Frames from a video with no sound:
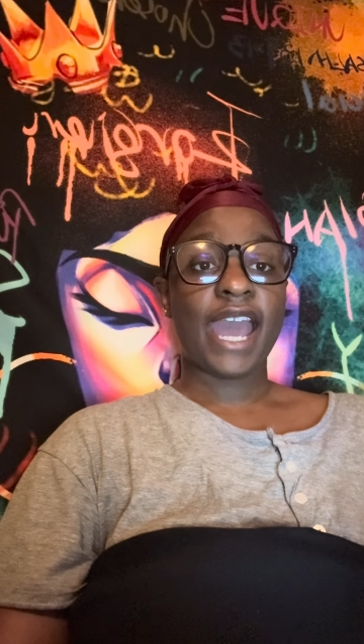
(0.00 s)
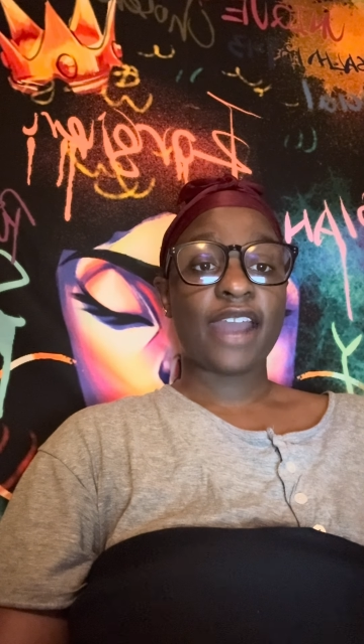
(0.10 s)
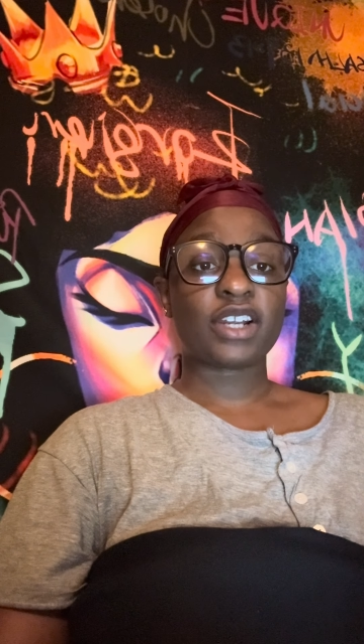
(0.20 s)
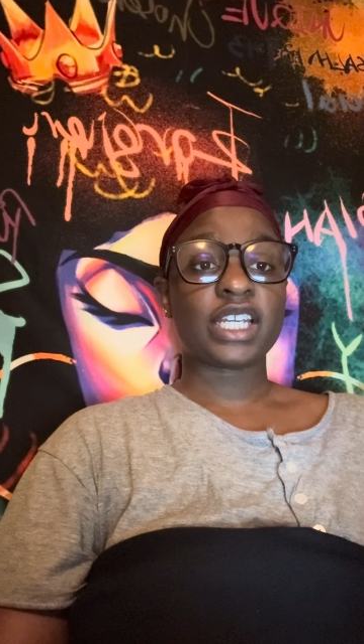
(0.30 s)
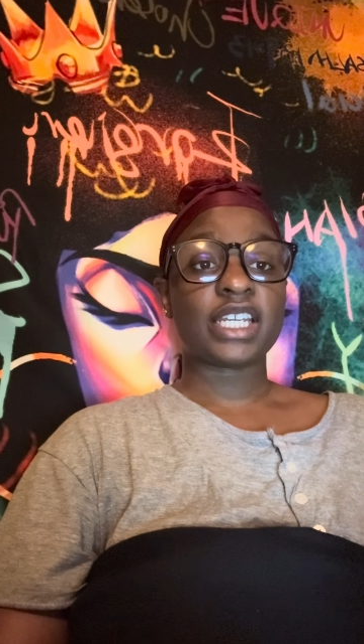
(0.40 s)

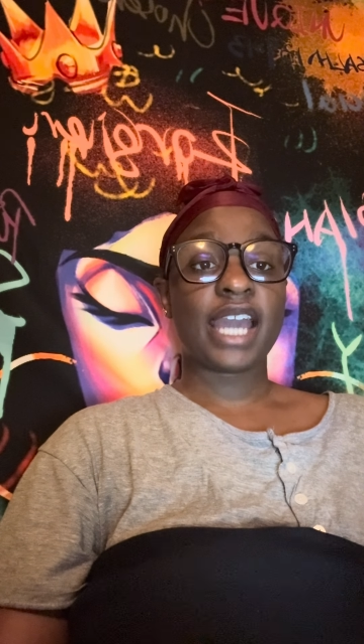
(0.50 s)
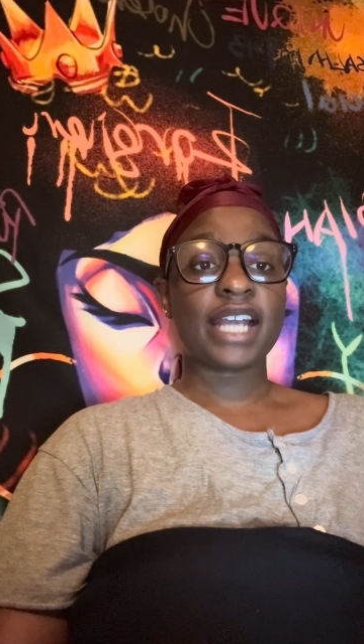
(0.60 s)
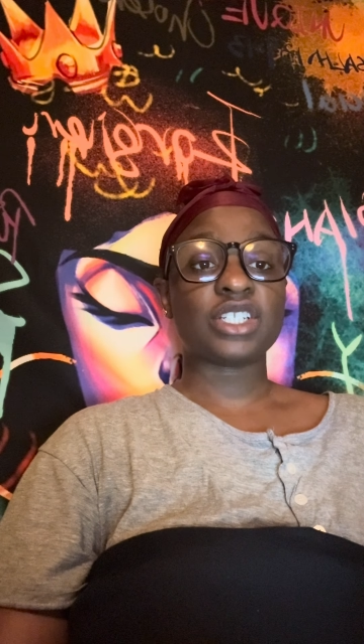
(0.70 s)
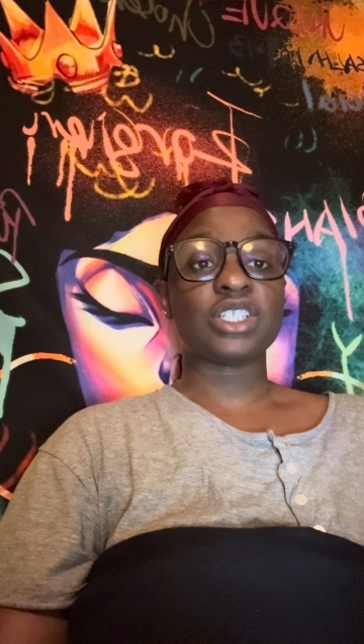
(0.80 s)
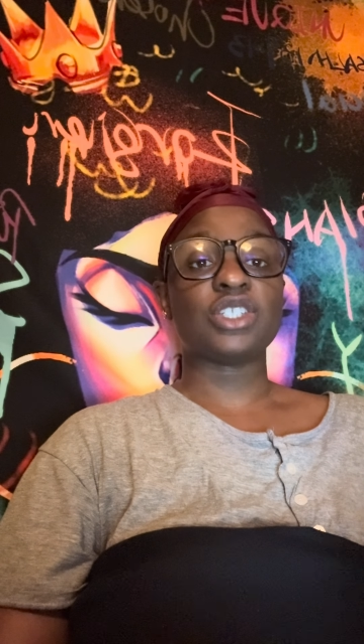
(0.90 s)
accurately
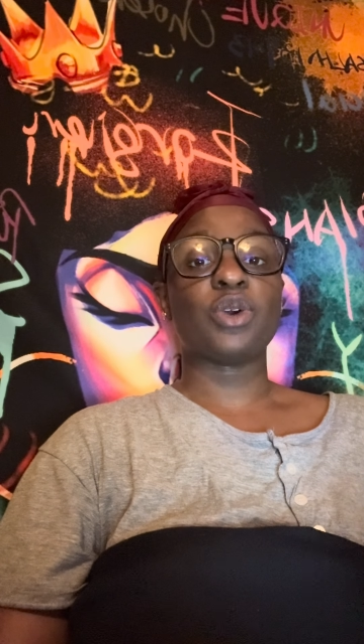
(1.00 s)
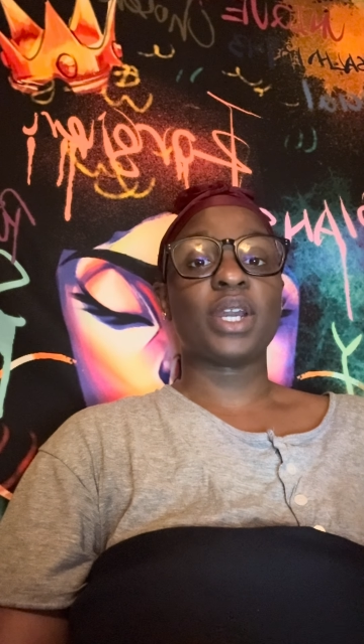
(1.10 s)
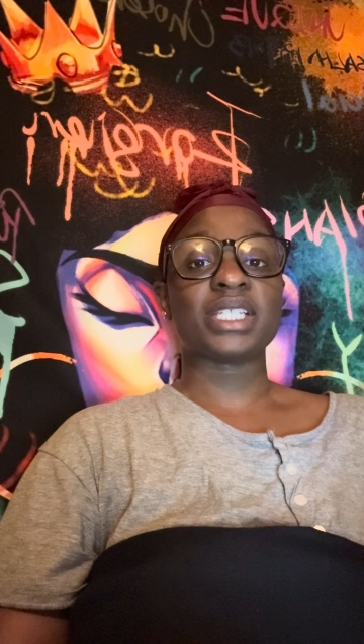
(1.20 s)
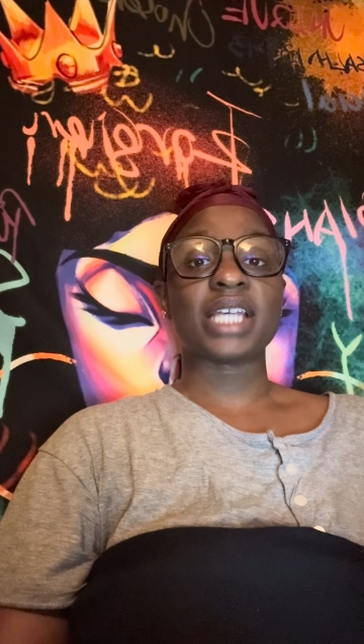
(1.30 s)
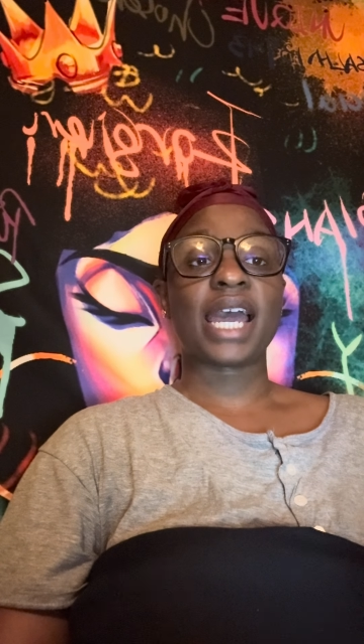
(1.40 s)
catches your
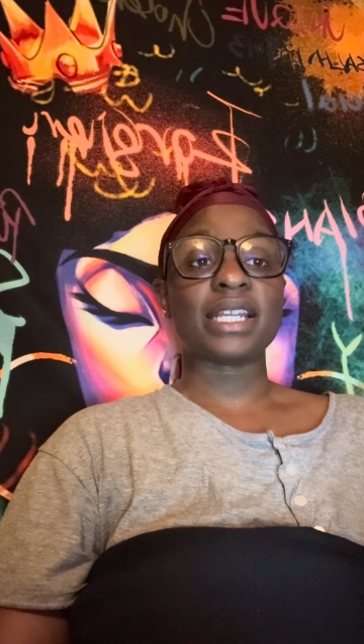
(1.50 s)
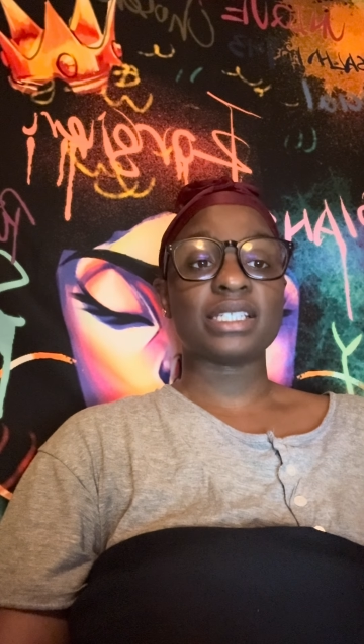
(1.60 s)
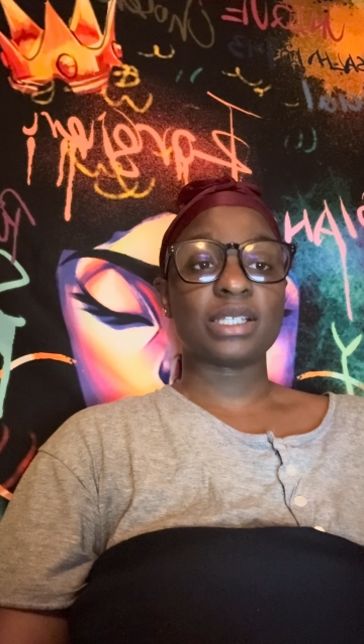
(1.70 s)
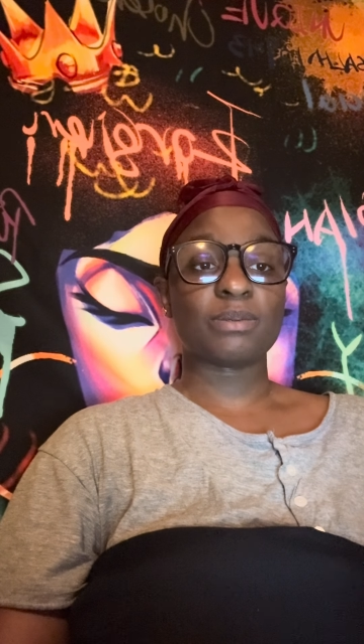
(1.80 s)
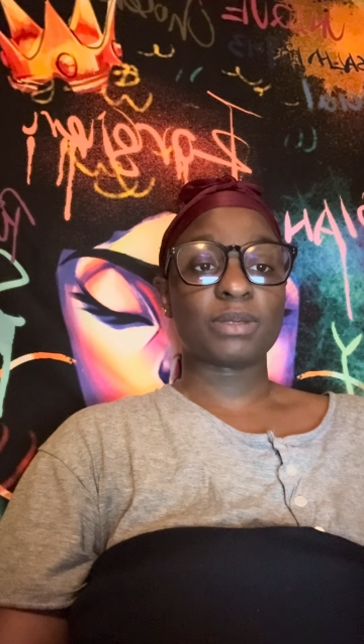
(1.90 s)
anxiety
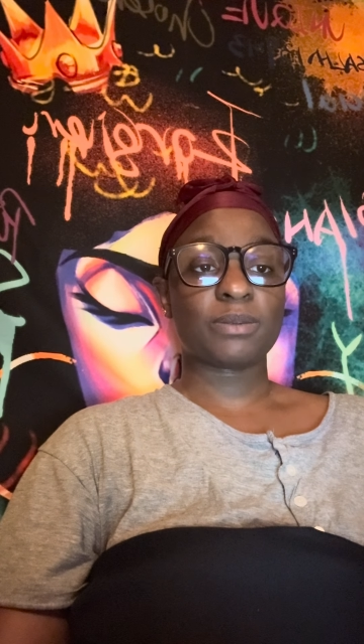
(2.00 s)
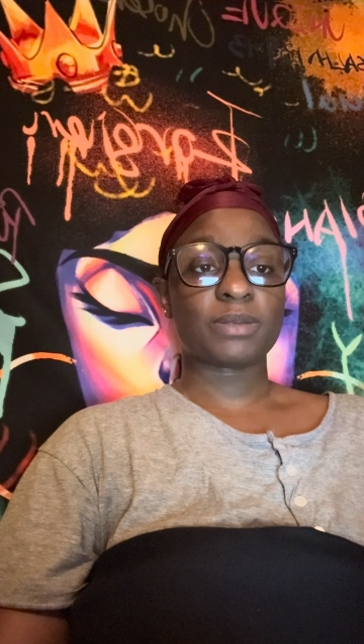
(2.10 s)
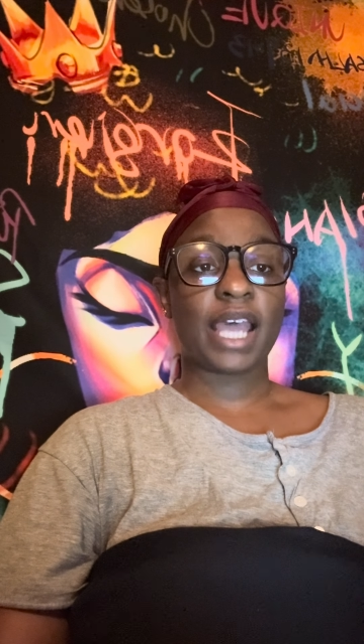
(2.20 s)
symptoms.